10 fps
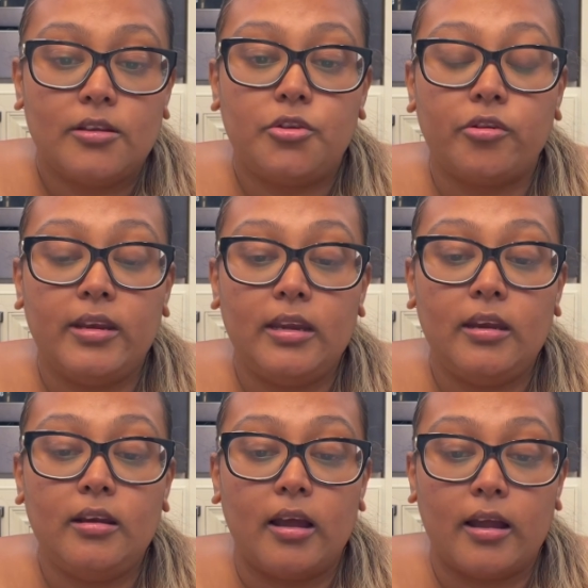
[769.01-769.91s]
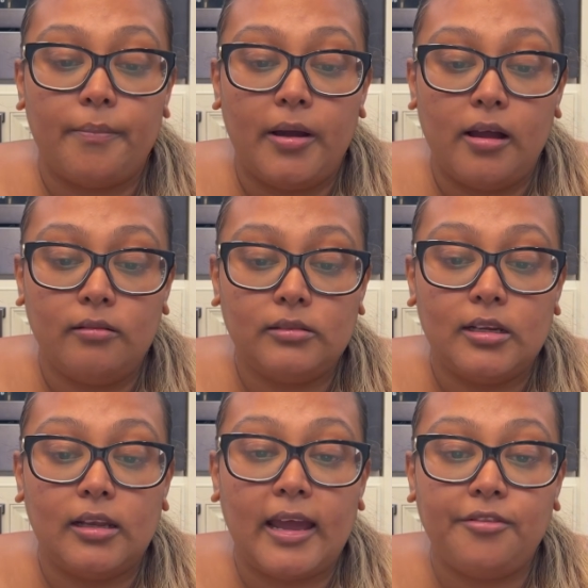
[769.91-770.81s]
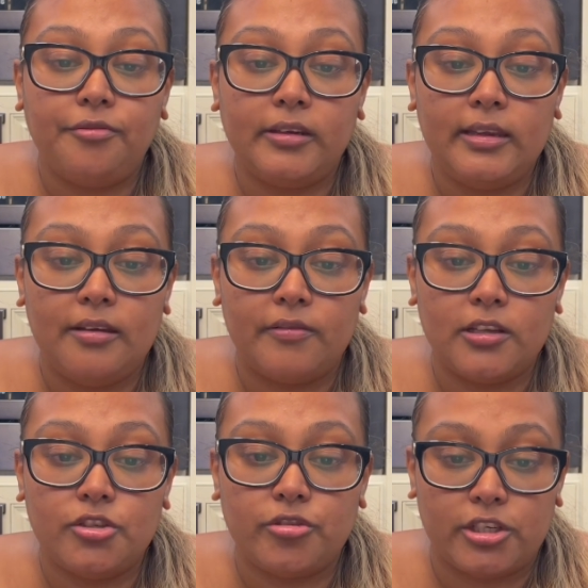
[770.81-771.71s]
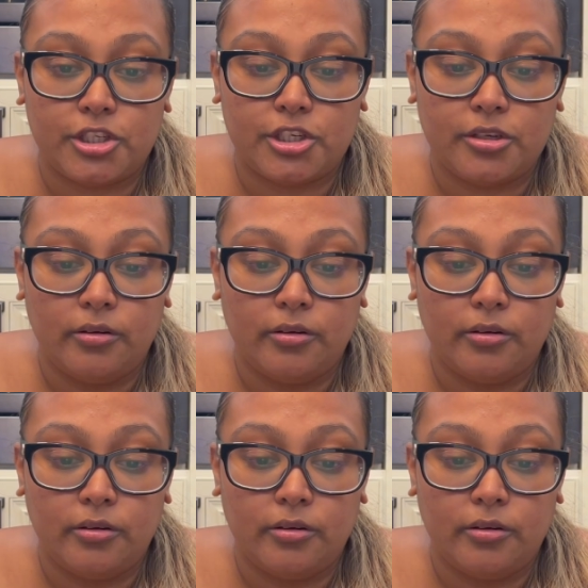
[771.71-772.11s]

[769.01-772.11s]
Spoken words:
Trini Knockabout, Life with Dave and Trish.